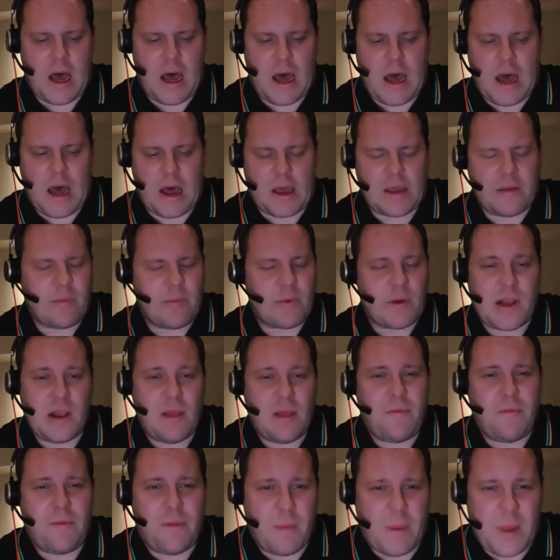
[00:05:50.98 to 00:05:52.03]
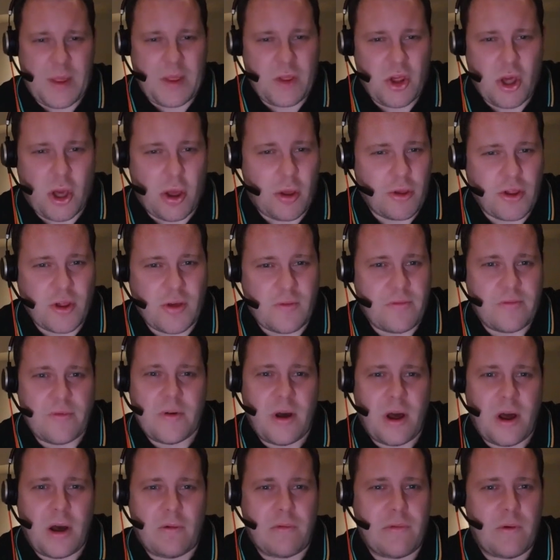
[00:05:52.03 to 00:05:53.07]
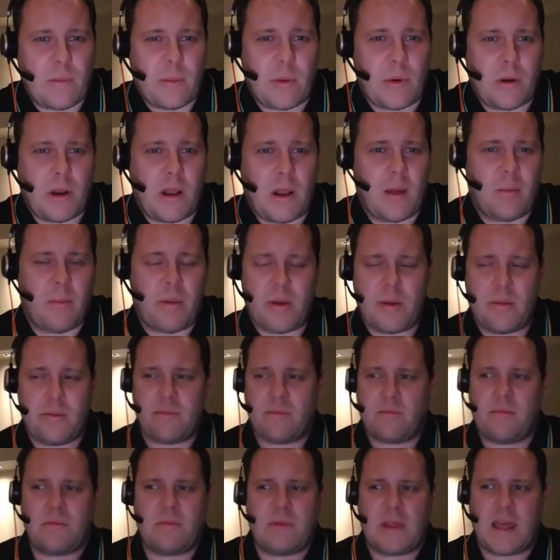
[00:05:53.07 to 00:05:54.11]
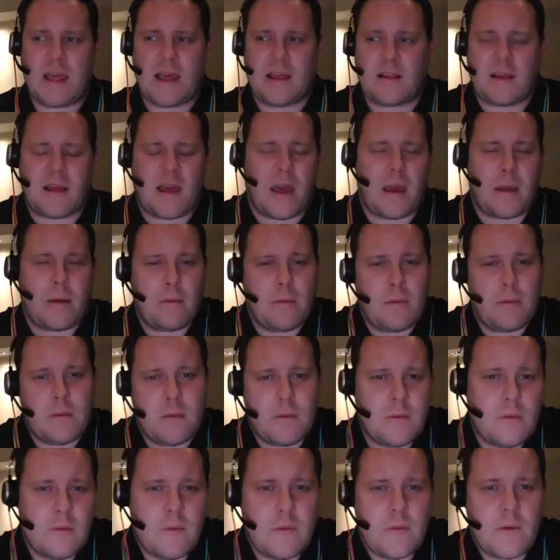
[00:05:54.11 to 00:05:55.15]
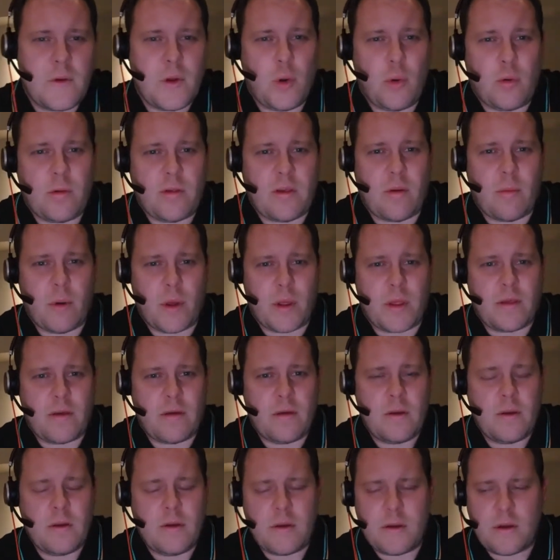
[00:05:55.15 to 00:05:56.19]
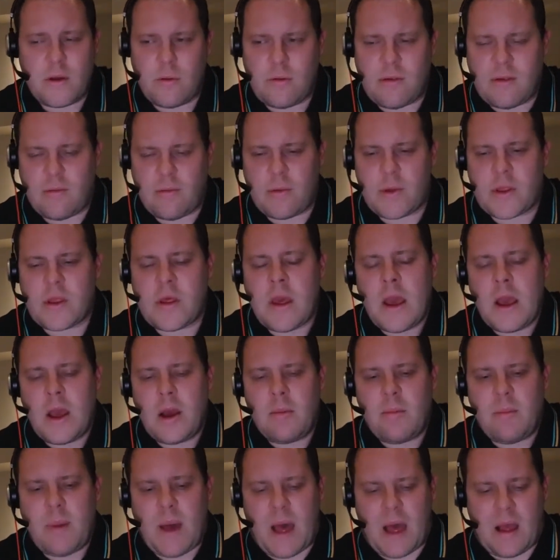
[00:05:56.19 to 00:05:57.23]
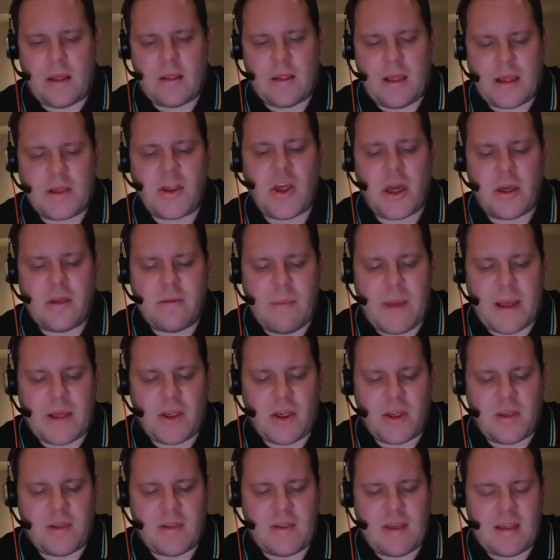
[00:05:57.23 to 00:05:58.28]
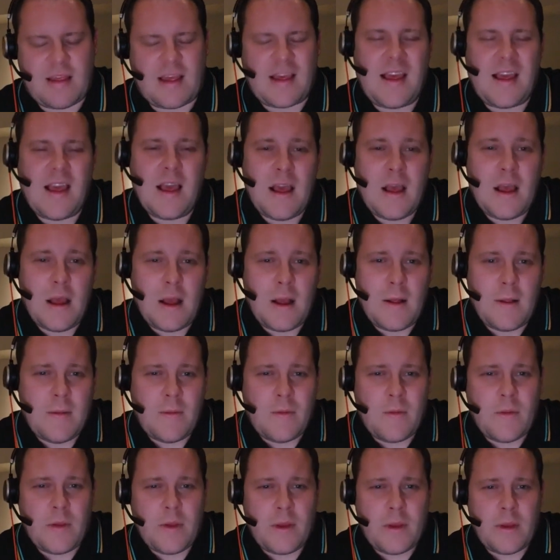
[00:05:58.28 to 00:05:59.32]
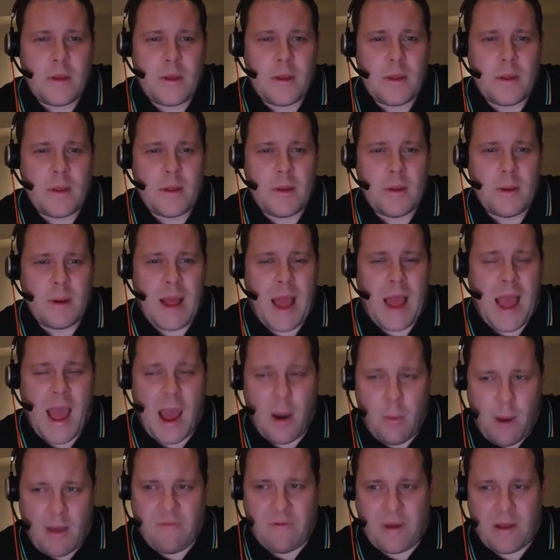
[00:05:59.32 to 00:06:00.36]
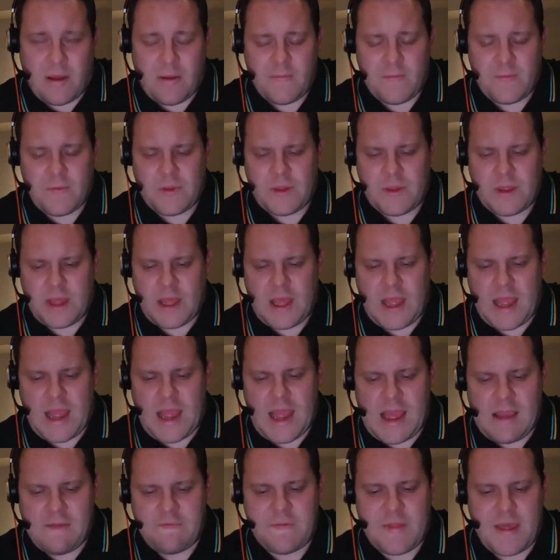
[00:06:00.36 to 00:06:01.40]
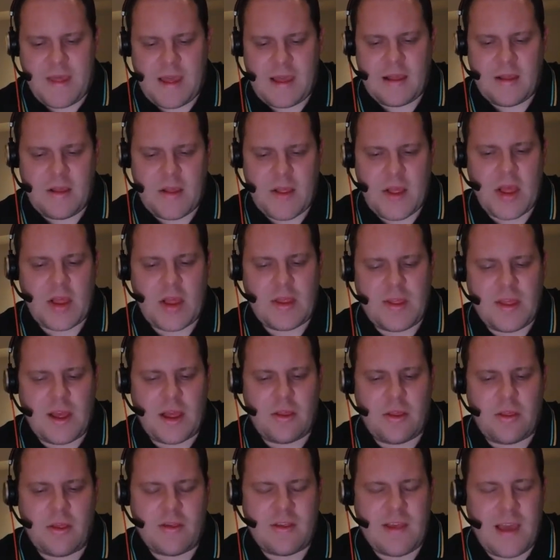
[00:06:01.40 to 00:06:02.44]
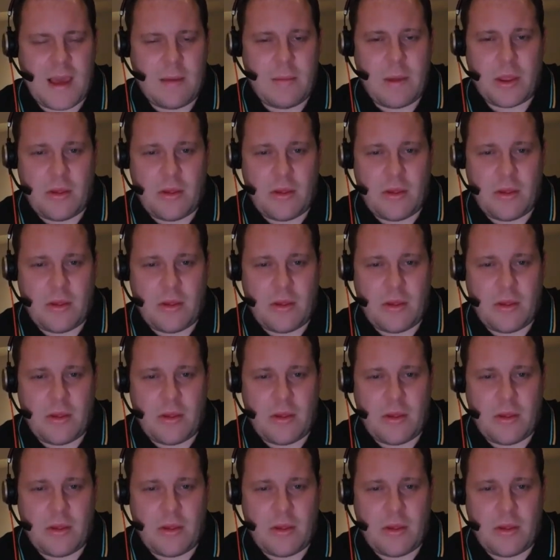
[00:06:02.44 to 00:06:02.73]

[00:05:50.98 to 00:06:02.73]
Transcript: I would love them in charge of our football club years ago. Of course I would. Of course I would. But they chose Manchester City. However, if they had done the same under